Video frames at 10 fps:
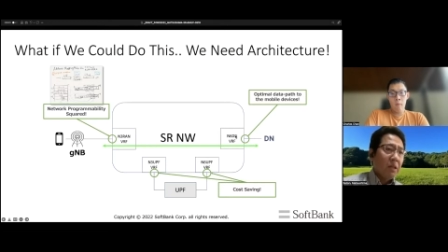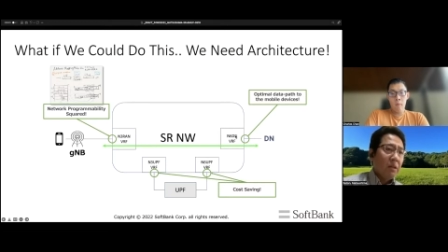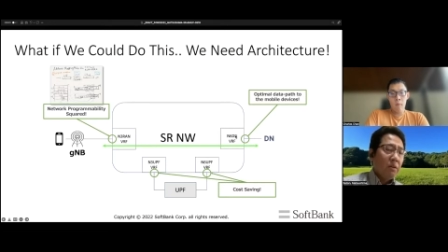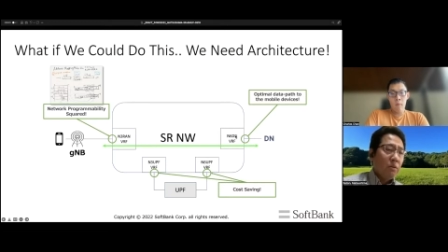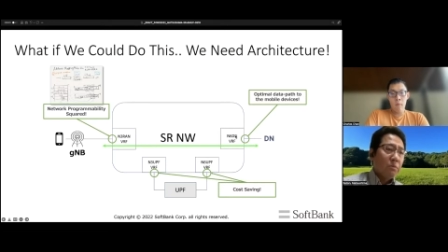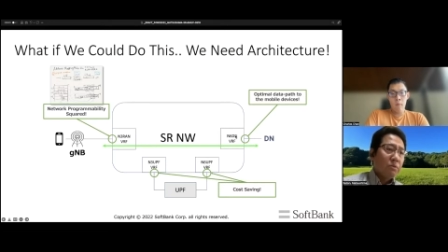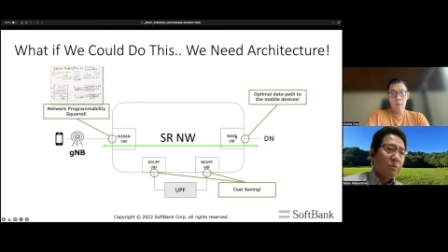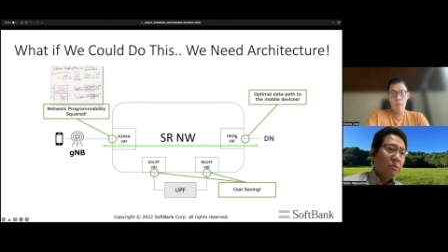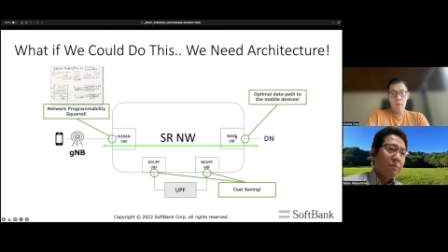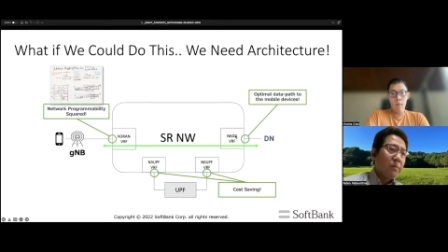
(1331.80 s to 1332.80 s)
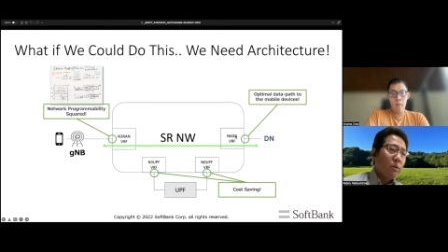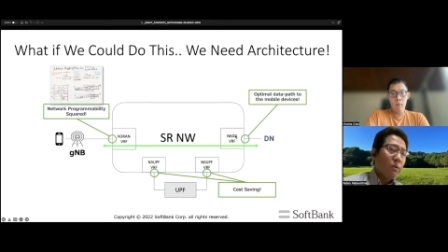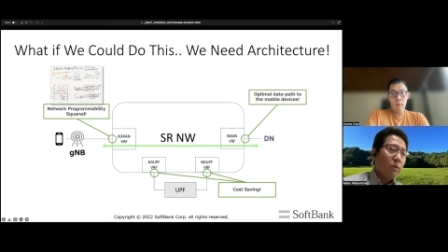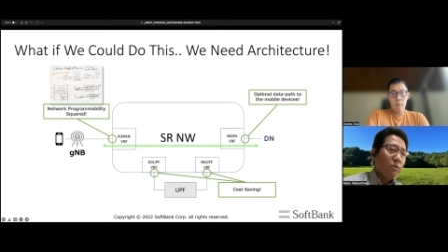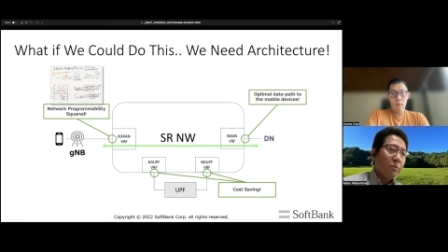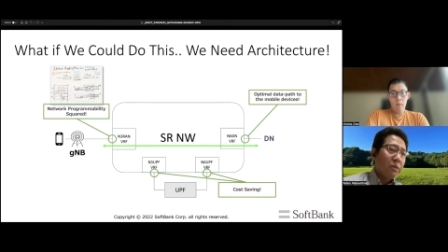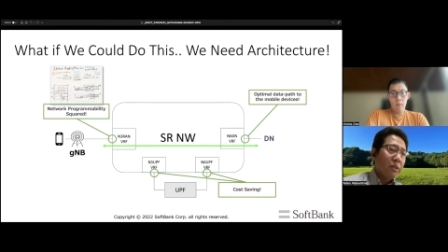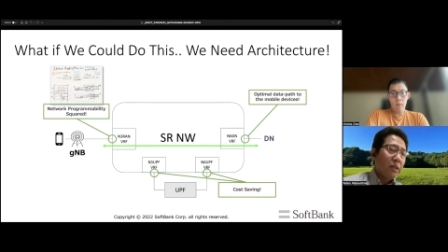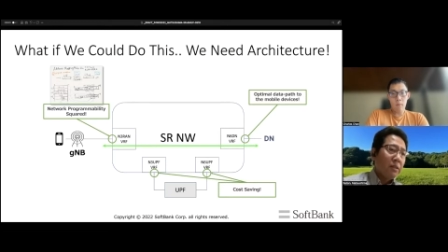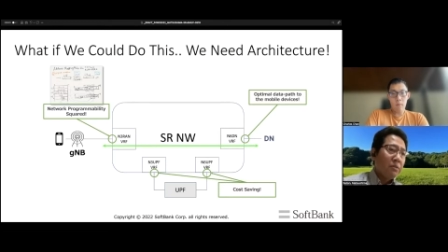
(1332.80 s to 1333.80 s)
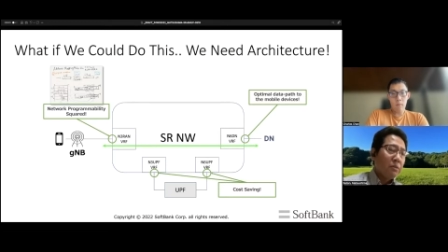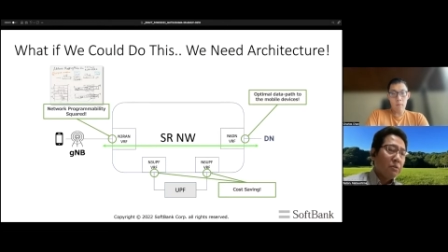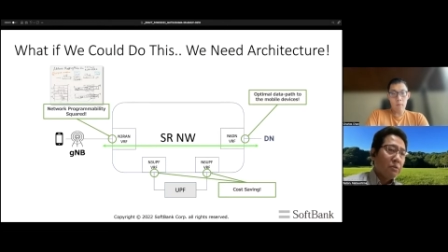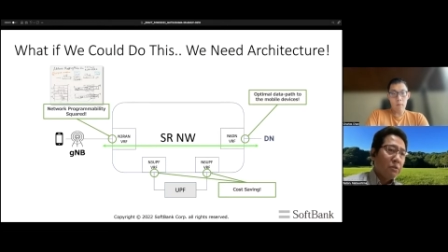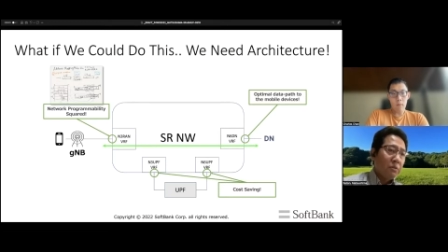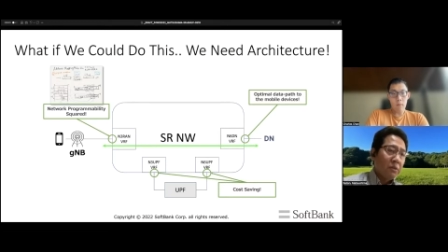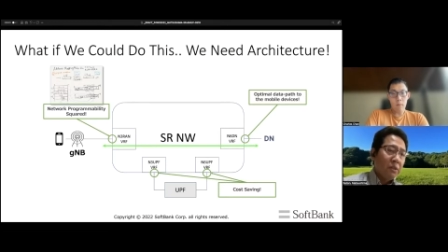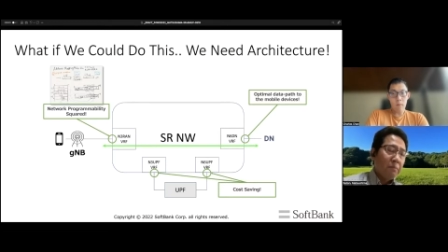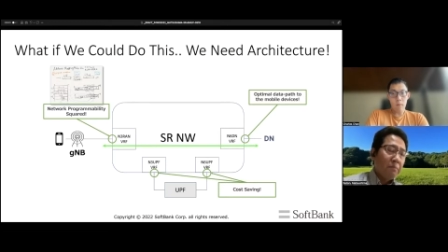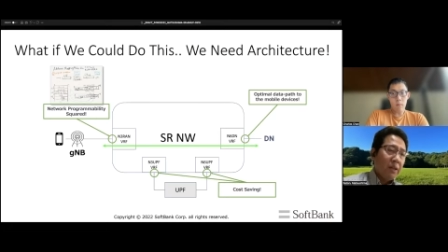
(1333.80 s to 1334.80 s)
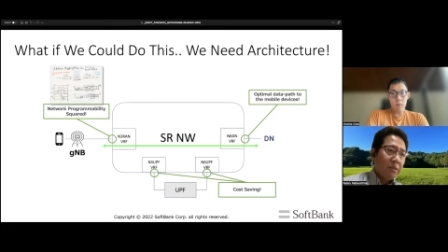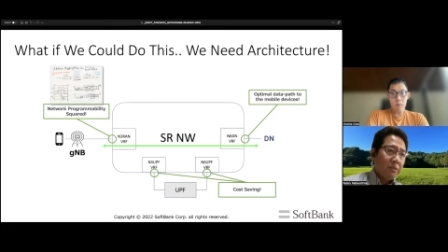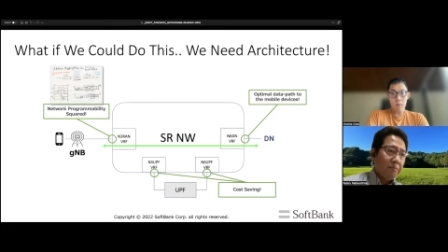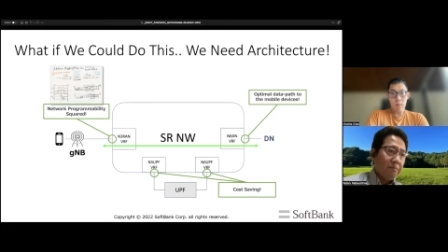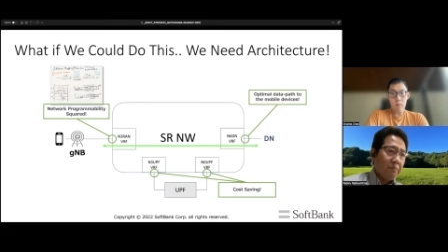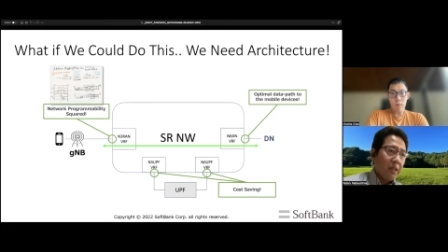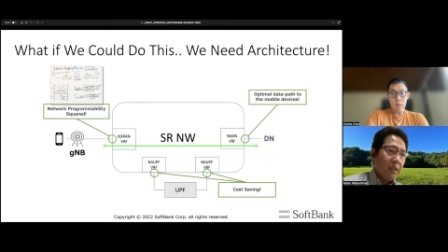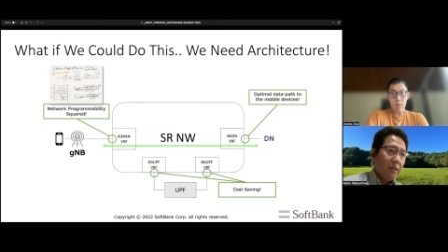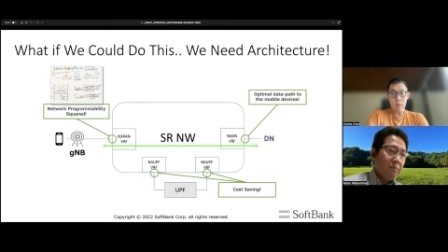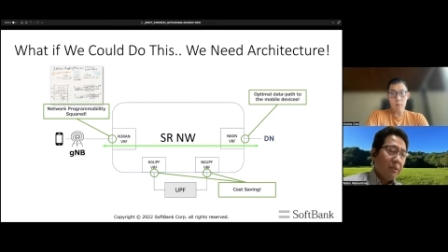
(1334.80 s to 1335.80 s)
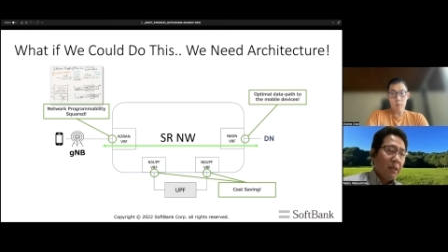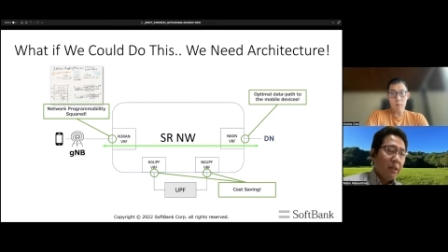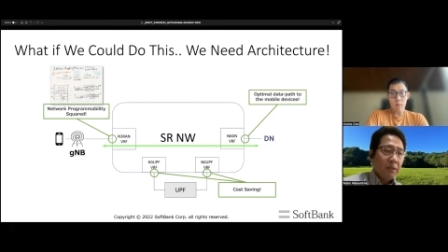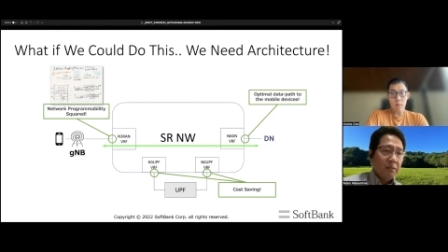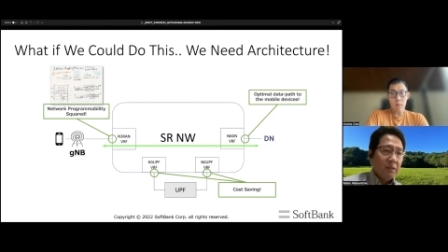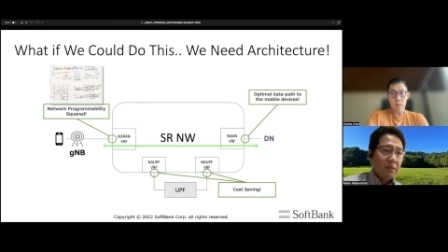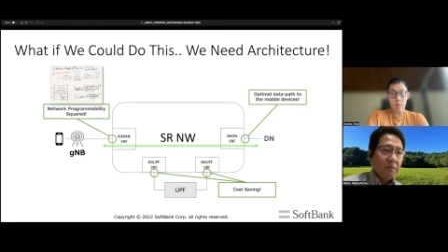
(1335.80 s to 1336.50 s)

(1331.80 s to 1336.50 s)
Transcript: almost all of the solution in the past be abandoned.